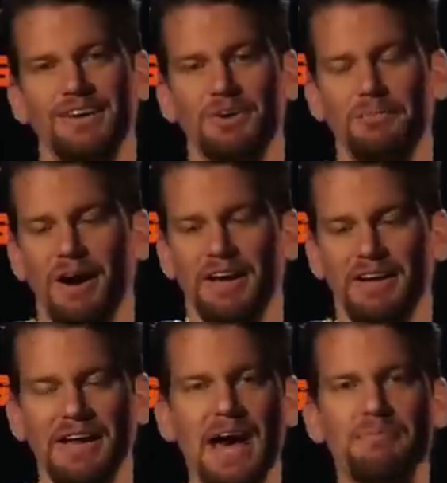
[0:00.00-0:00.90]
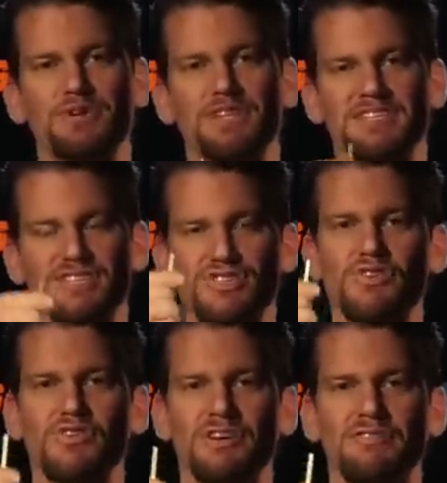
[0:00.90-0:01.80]
you know, to buy an adapter. This is
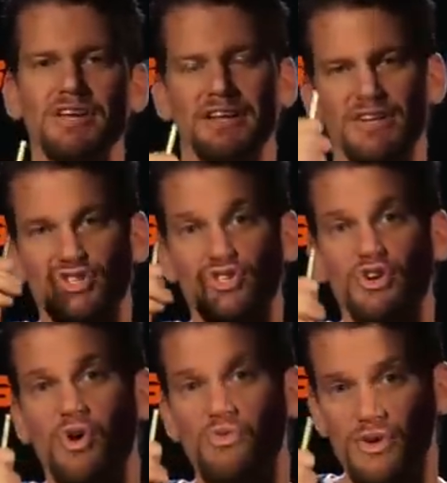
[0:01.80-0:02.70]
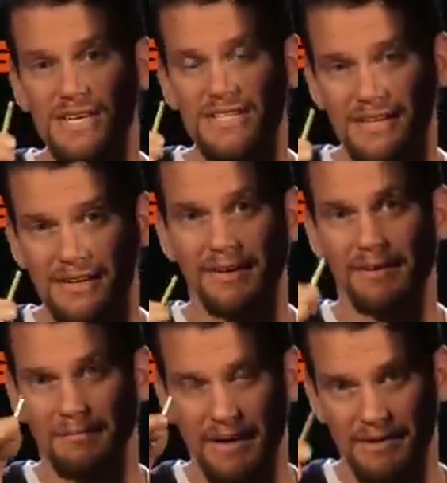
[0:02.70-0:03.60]
so convenient. There's no reason,
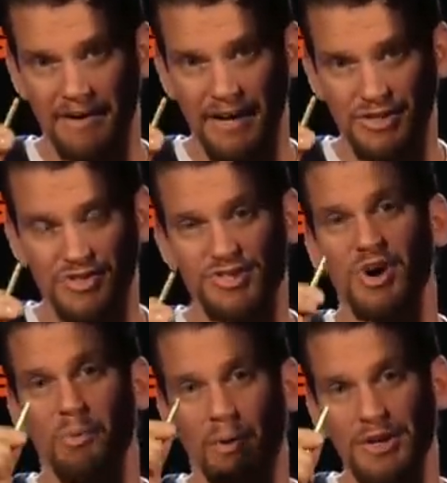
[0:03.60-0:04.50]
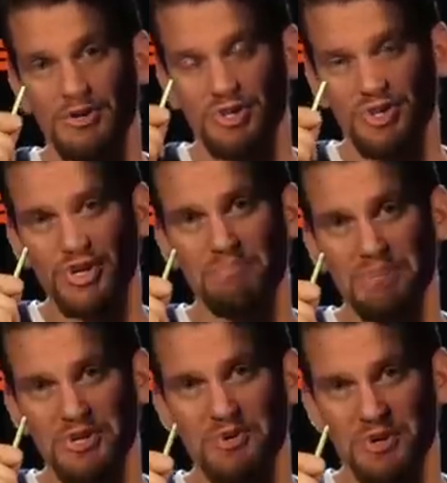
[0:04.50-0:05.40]
manufacturers, why you shouldn't
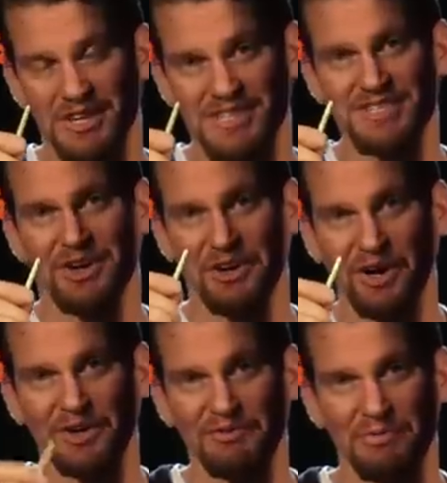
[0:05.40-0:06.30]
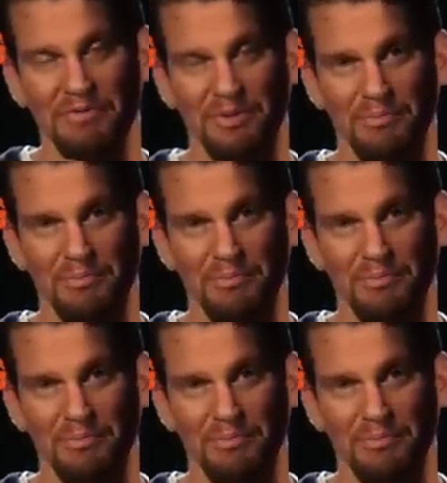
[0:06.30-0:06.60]
be doing this on all of your fill